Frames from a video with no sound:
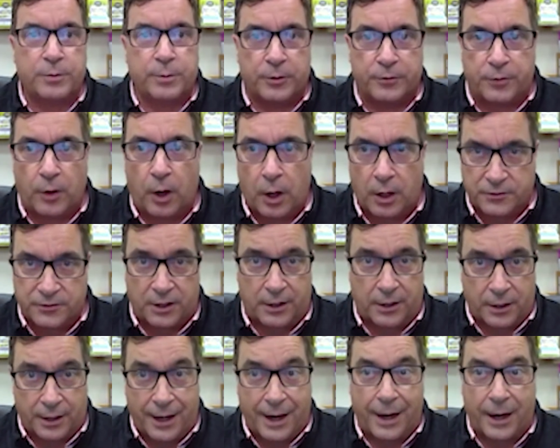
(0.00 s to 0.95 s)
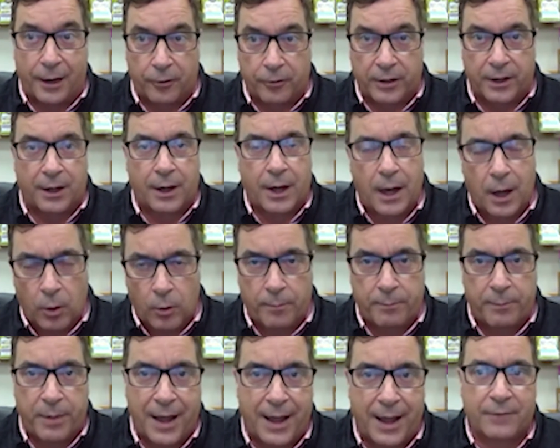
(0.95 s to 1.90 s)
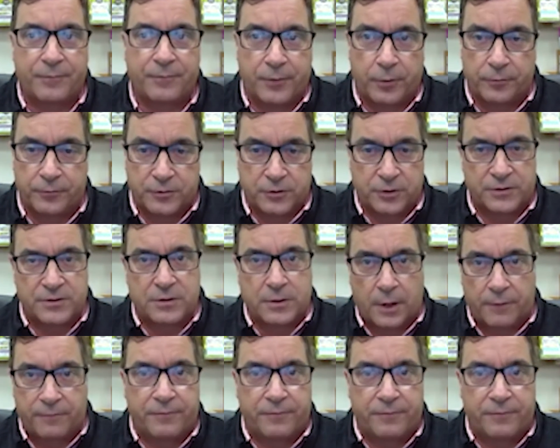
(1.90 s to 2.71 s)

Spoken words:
dogs in an area, how impactful just the